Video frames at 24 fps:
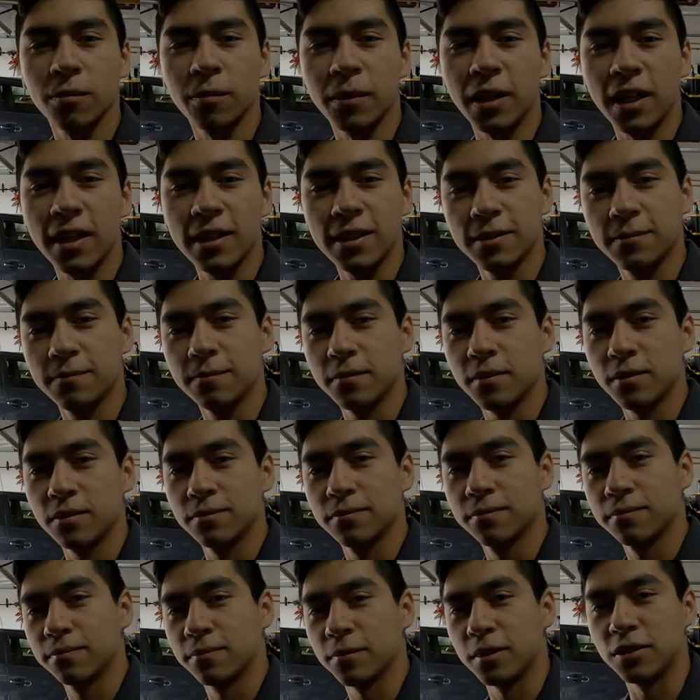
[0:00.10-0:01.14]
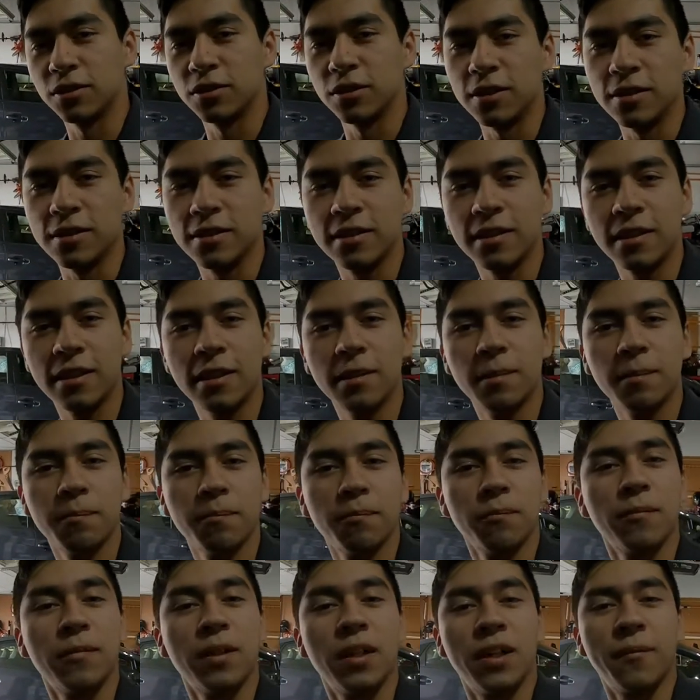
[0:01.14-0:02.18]
up, guys? As you can see,
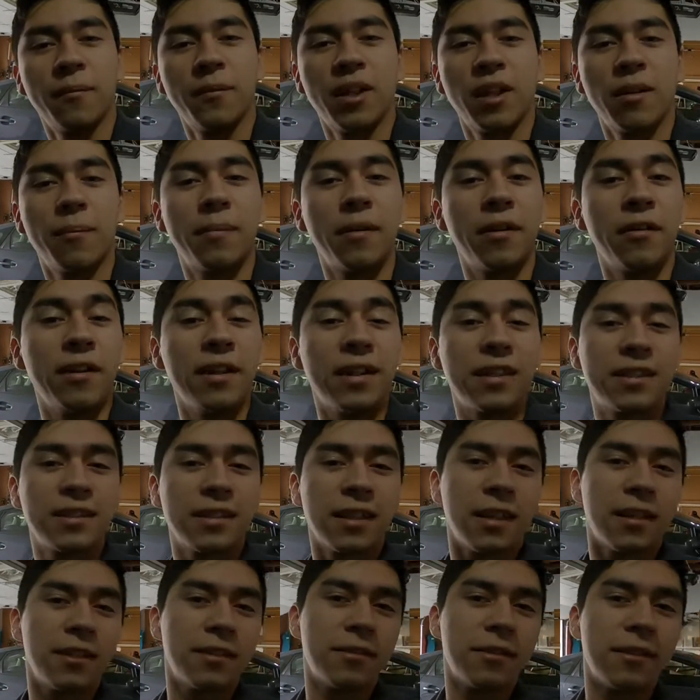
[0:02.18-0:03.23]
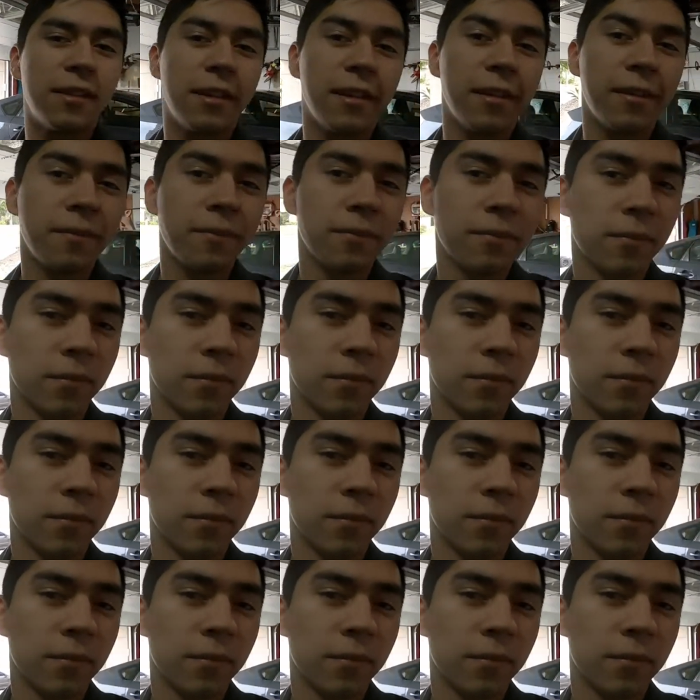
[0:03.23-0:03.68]
I'm not very excited today.